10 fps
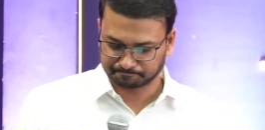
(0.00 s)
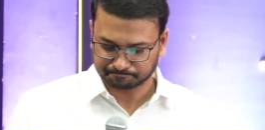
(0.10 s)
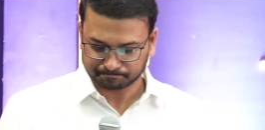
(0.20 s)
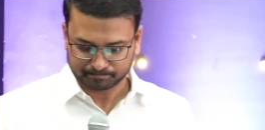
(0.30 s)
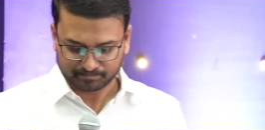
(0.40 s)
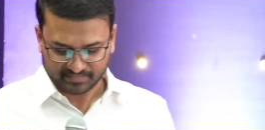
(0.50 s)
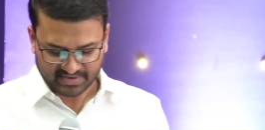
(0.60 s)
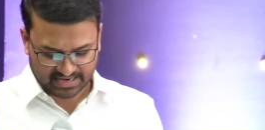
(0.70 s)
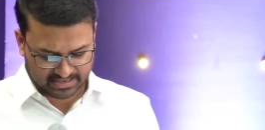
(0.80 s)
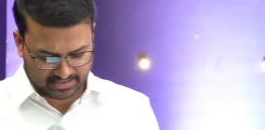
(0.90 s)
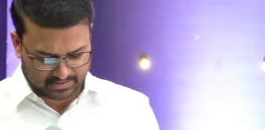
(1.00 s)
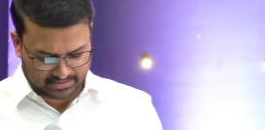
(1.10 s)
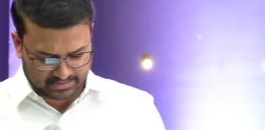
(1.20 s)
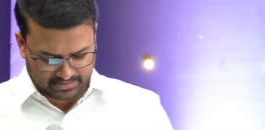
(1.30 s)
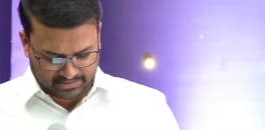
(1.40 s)

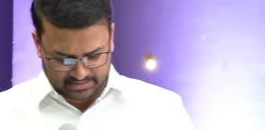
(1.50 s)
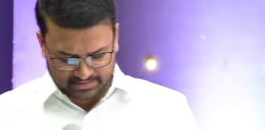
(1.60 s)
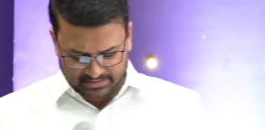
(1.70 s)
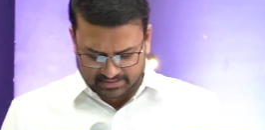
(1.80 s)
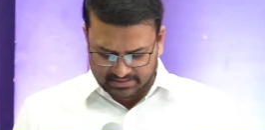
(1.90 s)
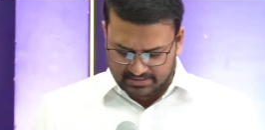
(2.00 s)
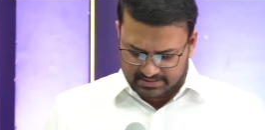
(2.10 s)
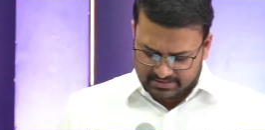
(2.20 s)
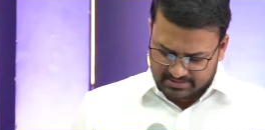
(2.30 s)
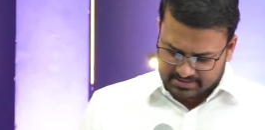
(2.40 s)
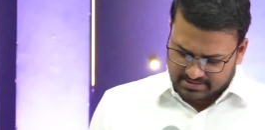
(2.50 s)
[no speech]